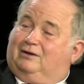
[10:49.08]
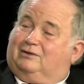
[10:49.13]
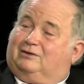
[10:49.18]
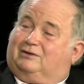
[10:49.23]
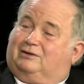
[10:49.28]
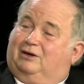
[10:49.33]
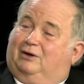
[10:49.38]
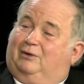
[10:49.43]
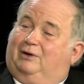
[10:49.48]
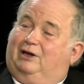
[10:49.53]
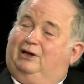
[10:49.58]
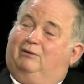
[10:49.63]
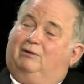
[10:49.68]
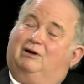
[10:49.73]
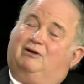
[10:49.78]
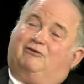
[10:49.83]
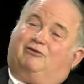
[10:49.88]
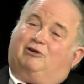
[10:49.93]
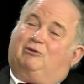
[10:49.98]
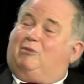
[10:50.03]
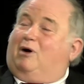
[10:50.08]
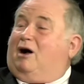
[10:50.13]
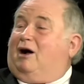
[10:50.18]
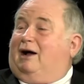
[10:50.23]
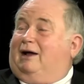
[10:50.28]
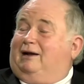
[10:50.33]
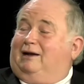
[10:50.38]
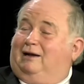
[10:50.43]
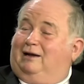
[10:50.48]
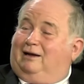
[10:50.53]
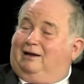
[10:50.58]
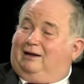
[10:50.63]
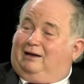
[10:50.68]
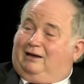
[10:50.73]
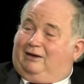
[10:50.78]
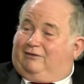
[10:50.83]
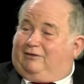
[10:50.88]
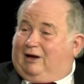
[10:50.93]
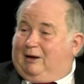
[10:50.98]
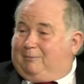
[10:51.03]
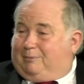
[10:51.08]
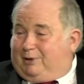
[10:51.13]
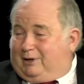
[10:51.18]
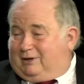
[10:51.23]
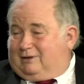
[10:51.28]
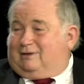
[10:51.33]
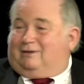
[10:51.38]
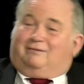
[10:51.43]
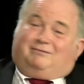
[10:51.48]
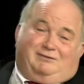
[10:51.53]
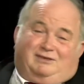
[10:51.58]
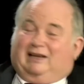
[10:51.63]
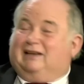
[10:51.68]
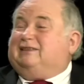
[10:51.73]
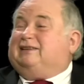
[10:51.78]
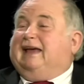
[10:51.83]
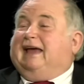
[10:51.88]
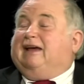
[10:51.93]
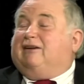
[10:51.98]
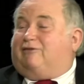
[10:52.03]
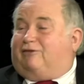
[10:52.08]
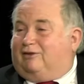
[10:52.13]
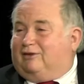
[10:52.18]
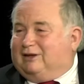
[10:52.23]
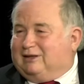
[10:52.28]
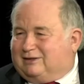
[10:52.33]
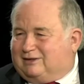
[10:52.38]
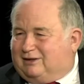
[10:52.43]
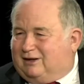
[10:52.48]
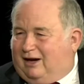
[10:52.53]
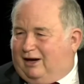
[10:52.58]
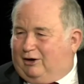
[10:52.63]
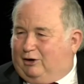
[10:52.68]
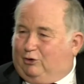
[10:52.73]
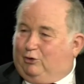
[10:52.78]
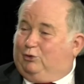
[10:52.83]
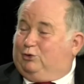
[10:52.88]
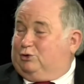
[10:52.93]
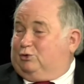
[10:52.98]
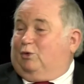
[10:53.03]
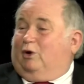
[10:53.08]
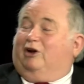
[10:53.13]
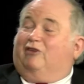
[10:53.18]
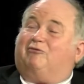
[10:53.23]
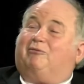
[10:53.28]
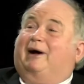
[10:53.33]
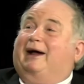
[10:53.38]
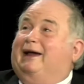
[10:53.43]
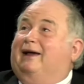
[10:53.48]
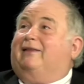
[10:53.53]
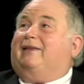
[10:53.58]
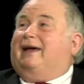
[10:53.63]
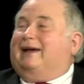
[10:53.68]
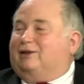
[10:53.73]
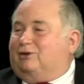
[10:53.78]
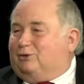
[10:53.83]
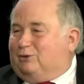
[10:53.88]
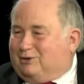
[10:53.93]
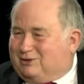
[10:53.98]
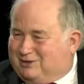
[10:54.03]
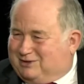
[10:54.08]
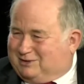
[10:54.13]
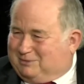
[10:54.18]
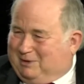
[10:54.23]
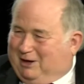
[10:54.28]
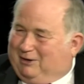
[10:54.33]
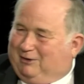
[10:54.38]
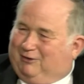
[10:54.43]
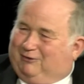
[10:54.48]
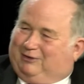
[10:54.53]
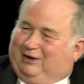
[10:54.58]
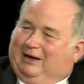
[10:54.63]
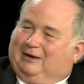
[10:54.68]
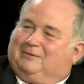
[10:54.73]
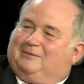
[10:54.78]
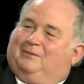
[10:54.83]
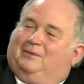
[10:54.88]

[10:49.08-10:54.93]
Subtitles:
So here in Vermont, if I picked, say, Dan Feliciano, who's one of my electors, as a matter of fact,